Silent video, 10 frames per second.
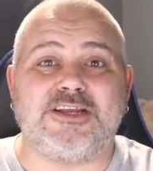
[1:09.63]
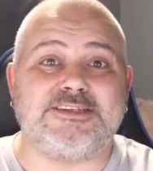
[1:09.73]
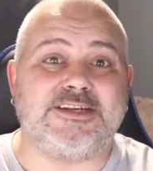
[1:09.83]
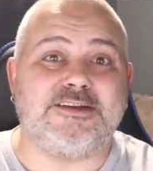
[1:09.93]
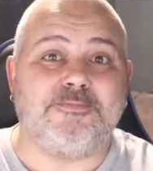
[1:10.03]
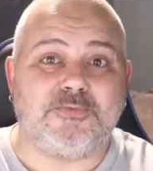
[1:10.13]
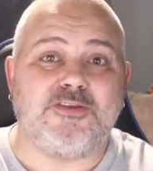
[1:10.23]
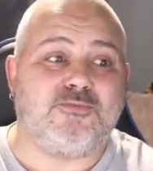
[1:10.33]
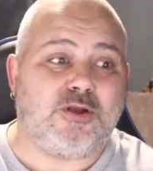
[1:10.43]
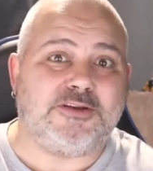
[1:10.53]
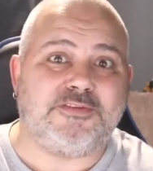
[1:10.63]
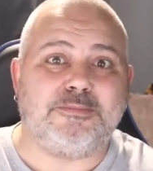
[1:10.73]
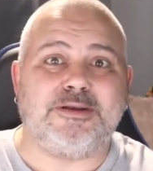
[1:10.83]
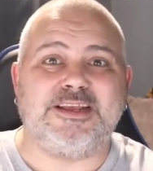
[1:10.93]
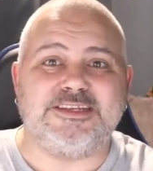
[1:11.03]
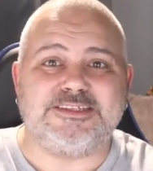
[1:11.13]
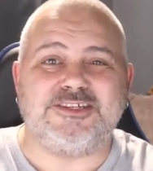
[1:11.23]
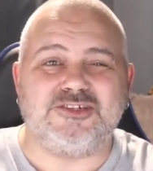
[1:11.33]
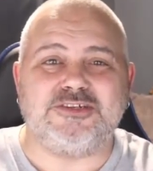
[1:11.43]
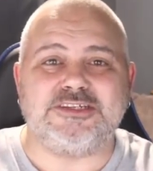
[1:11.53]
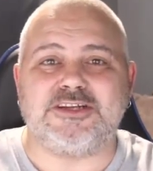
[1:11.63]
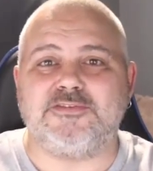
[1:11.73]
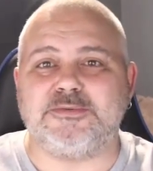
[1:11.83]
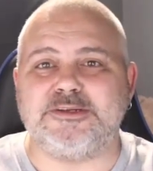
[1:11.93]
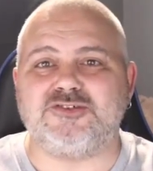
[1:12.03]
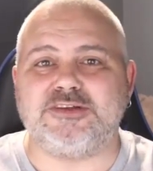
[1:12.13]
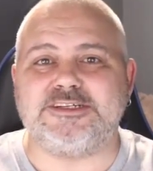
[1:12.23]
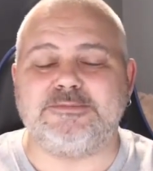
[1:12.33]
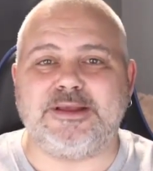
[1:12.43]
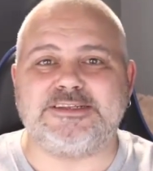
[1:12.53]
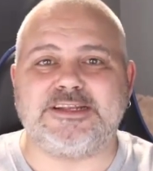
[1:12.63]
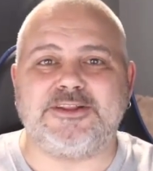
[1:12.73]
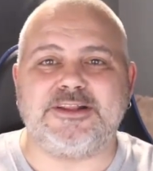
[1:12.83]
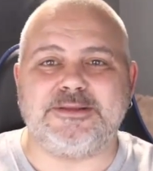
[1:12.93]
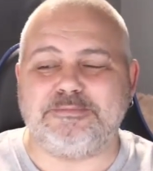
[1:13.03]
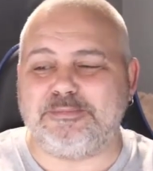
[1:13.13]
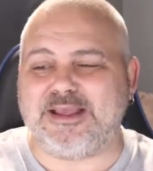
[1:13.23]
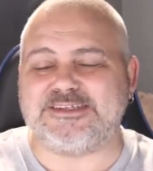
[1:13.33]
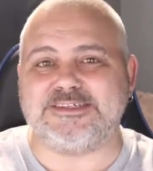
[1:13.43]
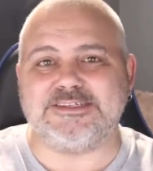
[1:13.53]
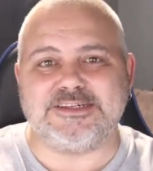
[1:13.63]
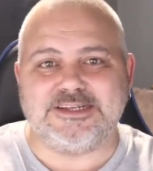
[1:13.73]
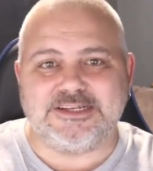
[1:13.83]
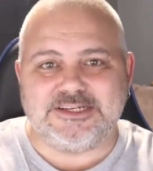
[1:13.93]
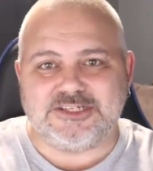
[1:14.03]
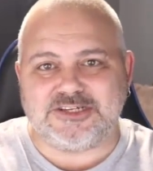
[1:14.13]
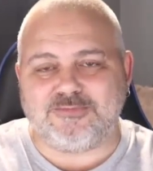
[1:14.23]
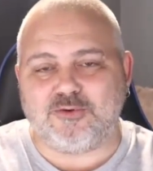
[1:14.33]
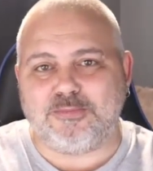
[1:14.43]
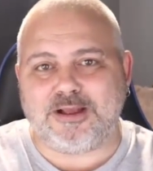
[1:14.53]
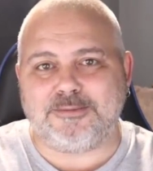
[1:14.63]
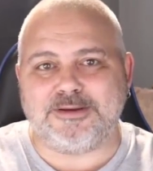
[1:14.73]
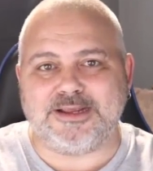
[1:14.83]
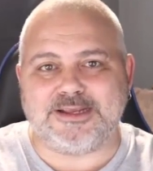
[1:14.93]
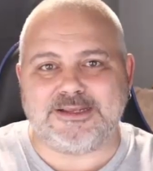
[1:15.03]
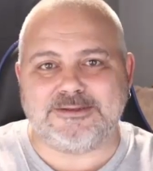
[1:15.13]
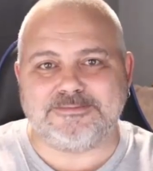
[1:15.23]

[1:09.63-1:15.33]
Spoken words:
as in you've worked for the police and you deserve to be treated better than the peasant general public.